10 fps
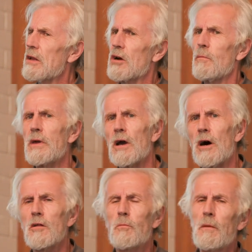in, coming
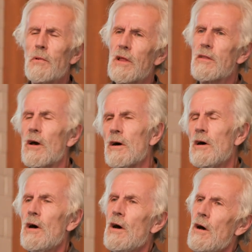out, people that are
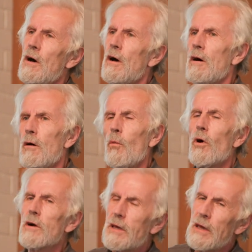
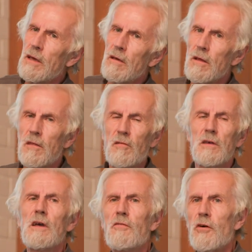working
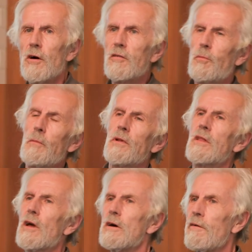state for us
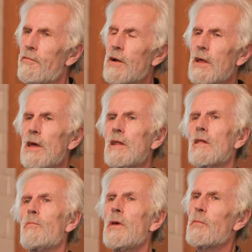people that are
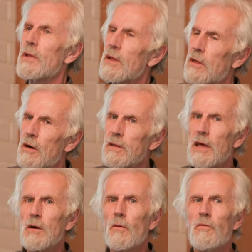affiliated, people that are
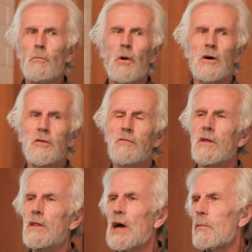there part of
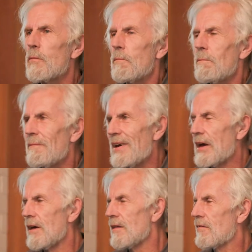the time.
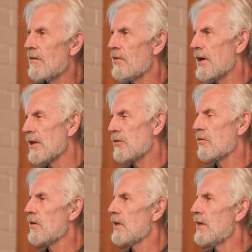Eh, it's difficult
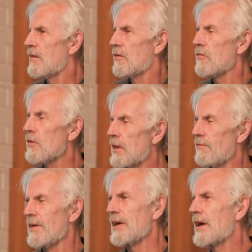to say. It does not
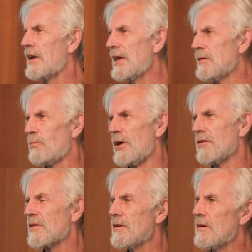have very clear
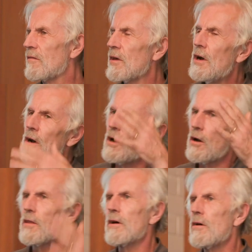boundaries.
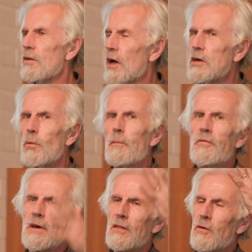On our, on our
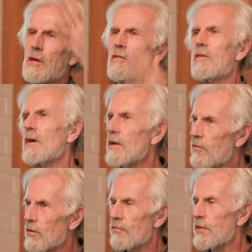website, you can see a
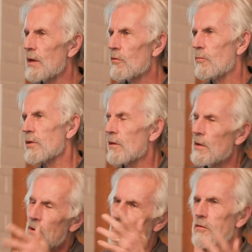list of names, but
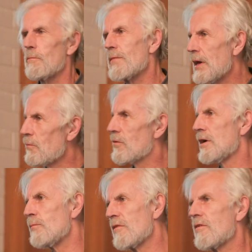some names
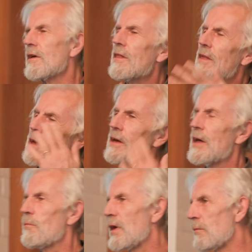are missing
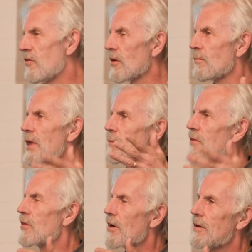there, and maybe some names
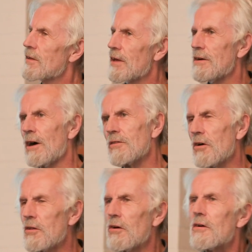that are there are
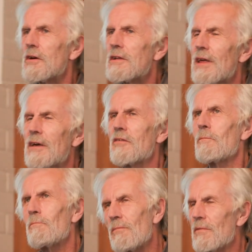no longer there.
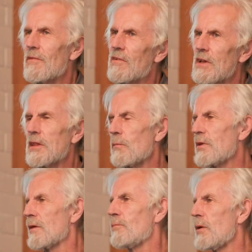So it's a little
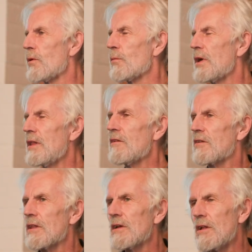bit a problem in
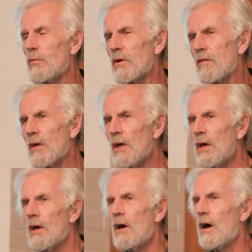general with
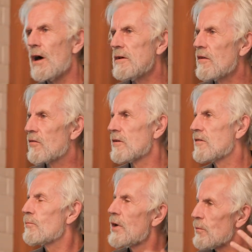uh, research
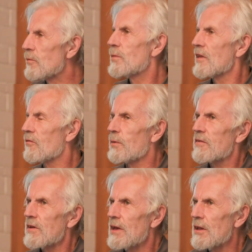department, but
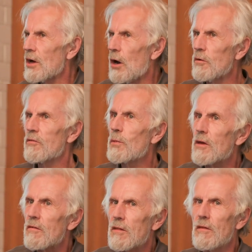especially in ours
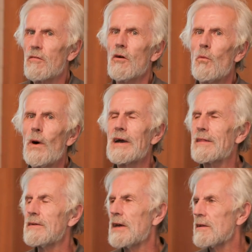because it is so
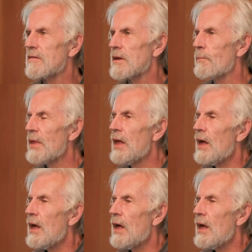wide ranging.